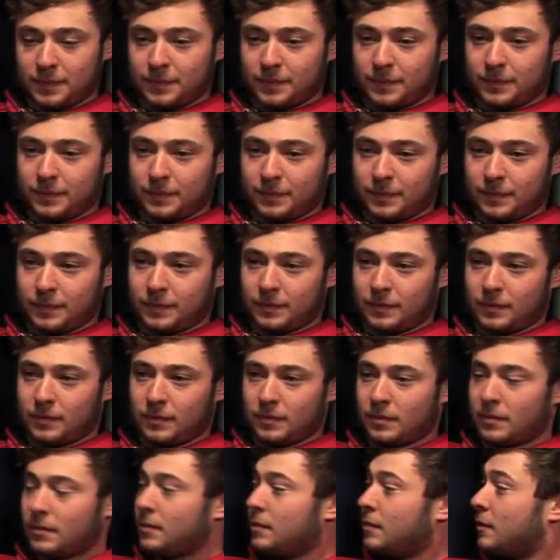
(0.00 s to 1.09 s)

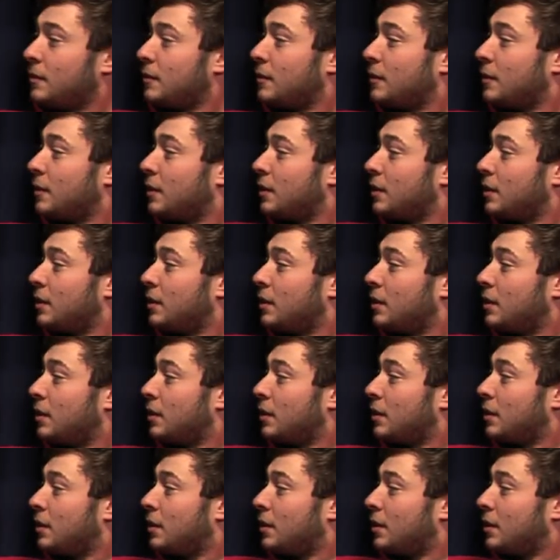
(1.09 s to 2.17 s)

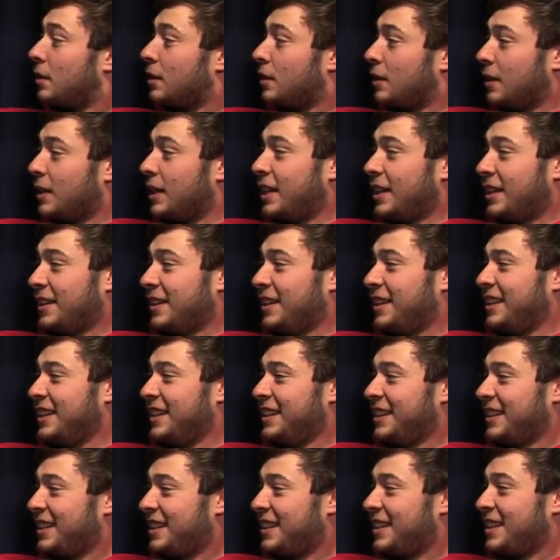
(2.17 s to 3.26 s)

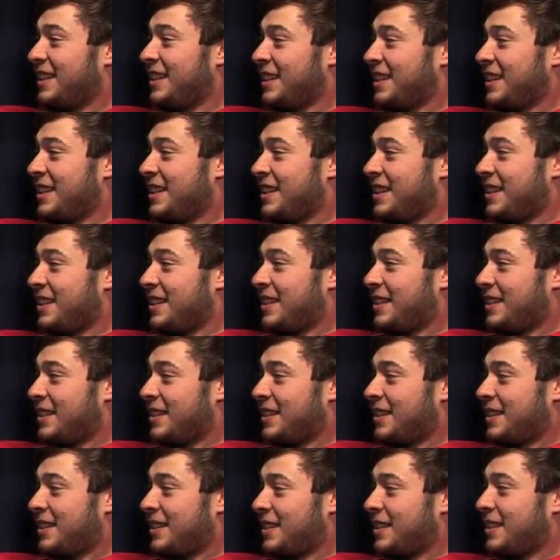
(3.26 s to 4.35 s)

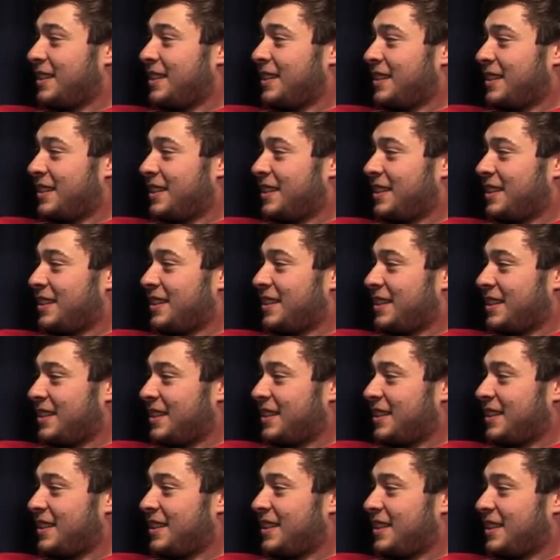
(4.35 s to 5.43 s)

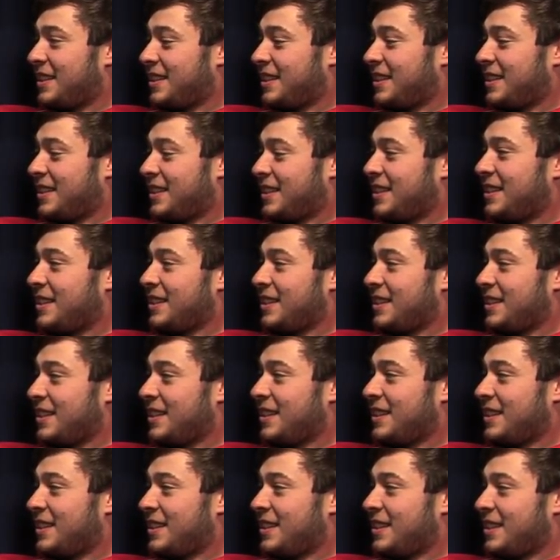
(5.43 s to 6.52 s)

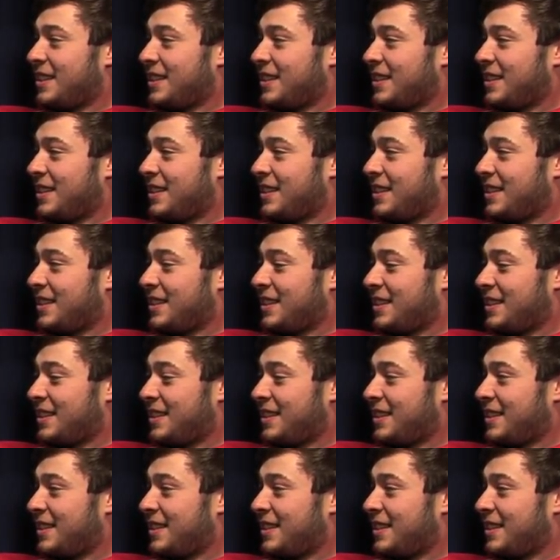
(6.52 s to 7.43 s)
[no speech]